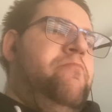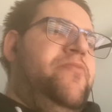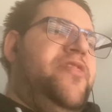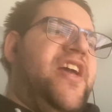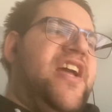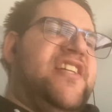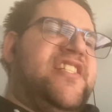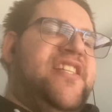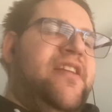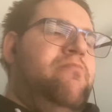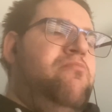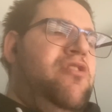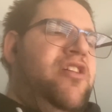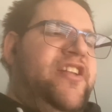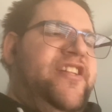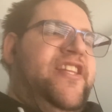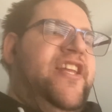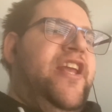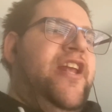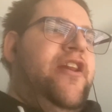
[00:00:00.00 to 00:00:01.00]
They simply
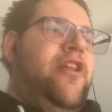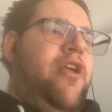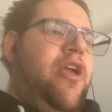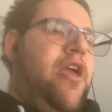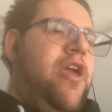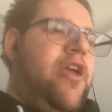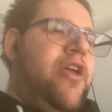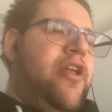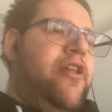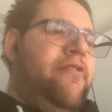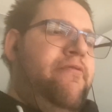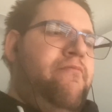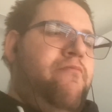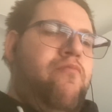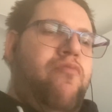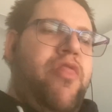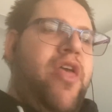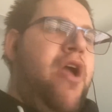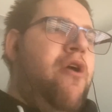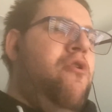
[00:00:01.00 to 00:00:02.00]
did, and
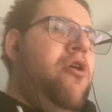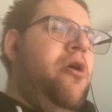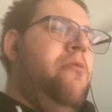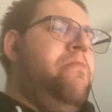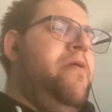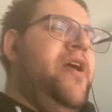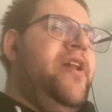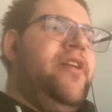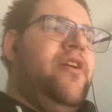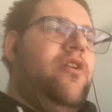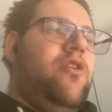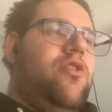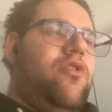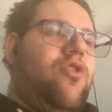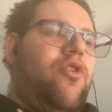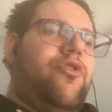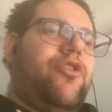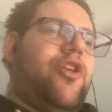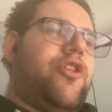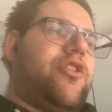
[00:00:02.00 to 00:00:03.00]
they were better
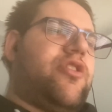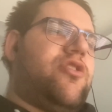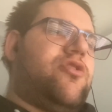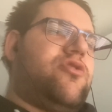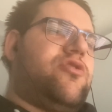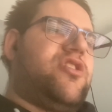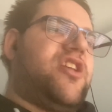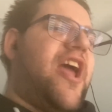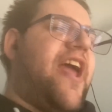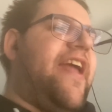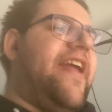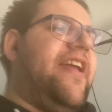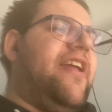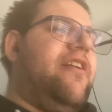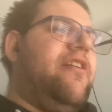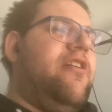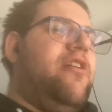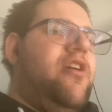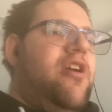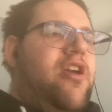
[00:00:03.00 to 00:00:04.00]
on the
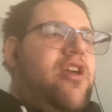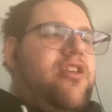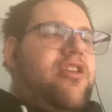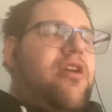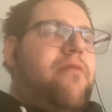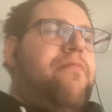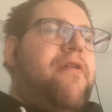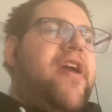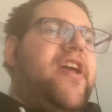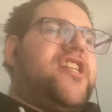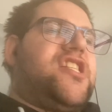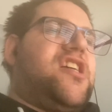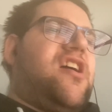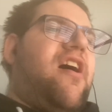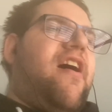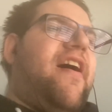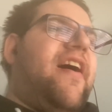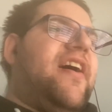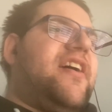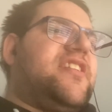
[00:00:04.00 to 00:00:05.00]
day compared to
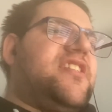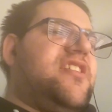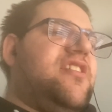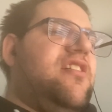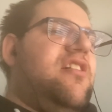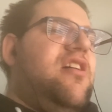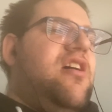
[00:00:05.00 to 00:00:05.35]
us.